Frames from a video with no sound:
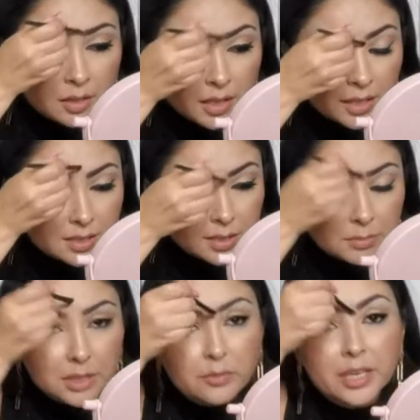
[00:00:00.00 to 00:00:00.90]
Okay,
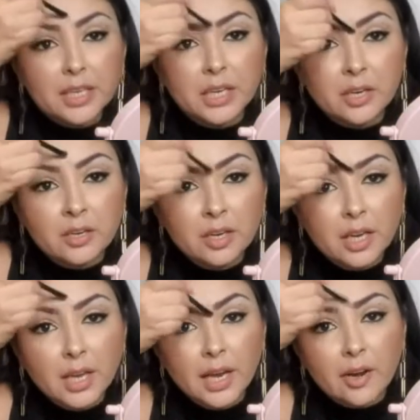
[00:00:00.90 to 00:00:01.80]
same thing right here.
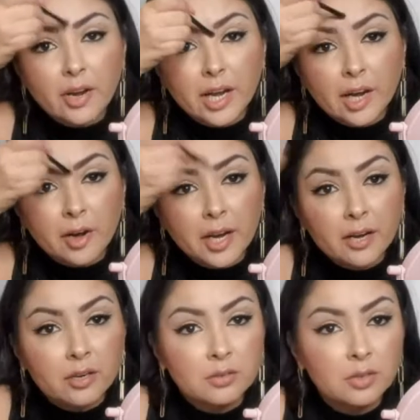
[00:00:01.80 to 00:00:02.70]

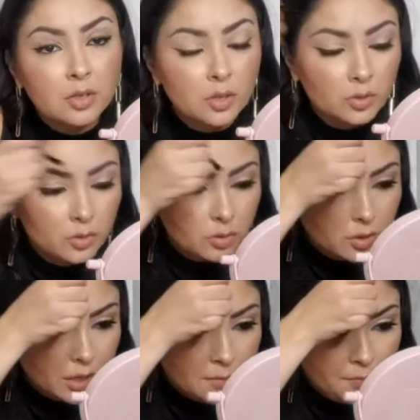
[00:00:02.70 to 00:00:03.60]
Hair.
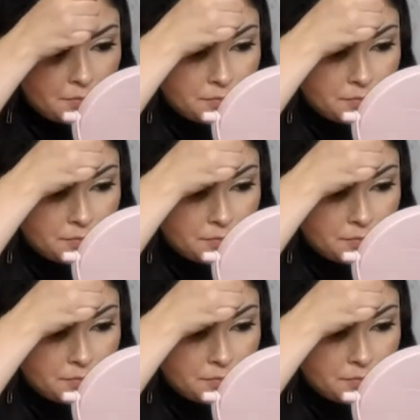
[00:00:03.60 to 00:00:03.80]
Okay.